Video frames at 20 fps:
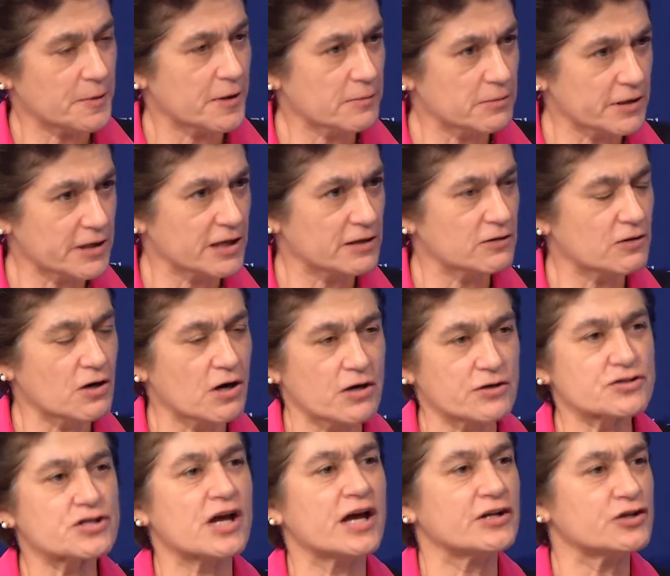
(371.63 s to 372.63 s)
She's done some
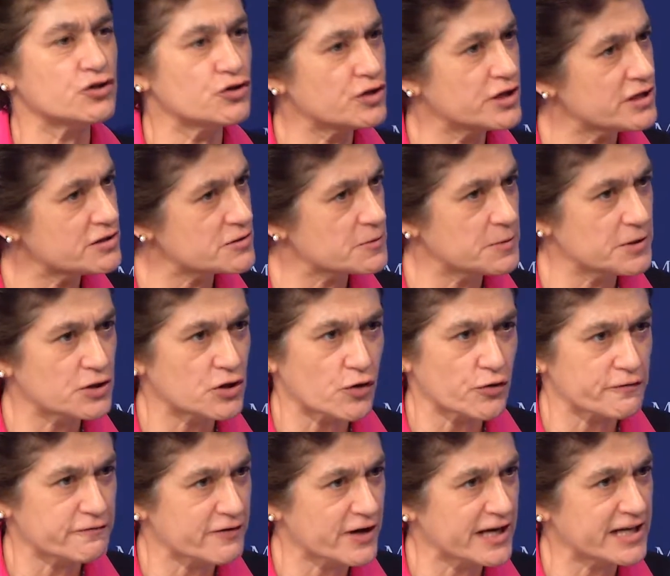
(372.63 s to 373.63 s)
really tough audits. This
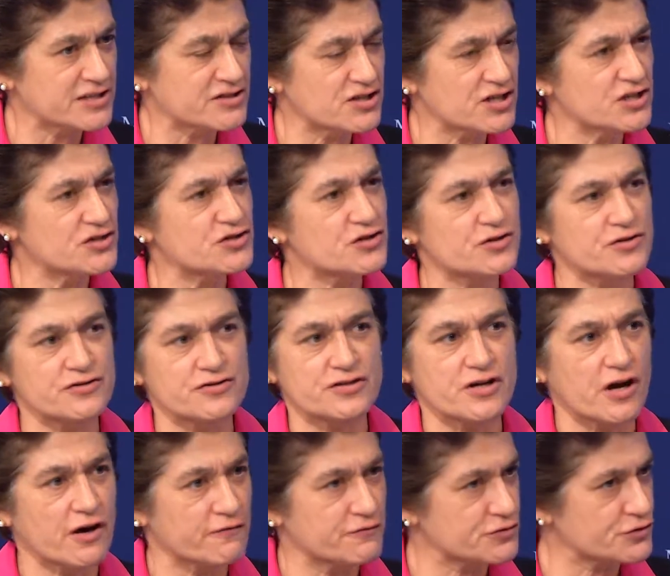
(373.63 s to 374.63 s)
past year or two,
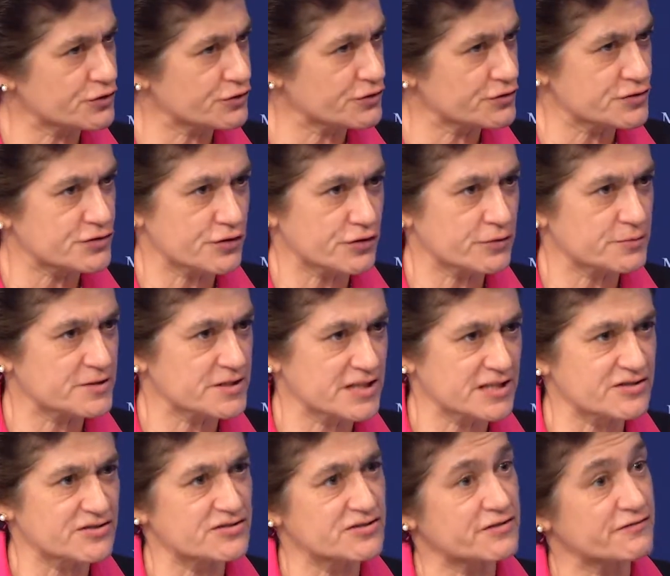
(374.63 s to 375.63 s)
she really got into it
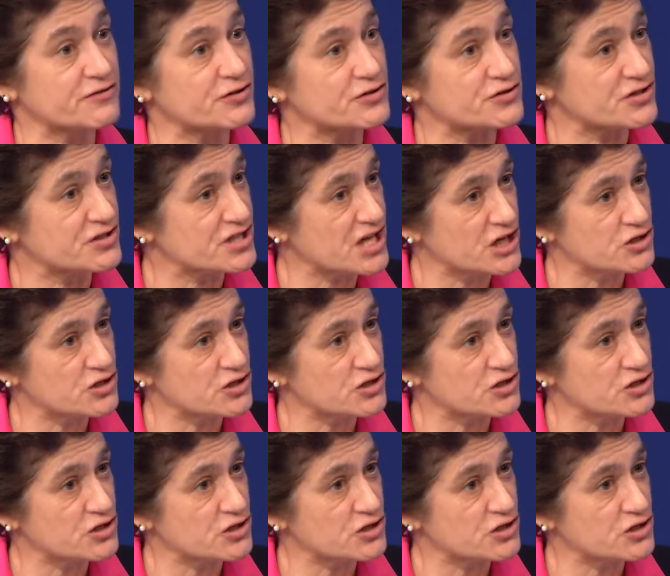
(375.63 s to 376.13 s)
with UC.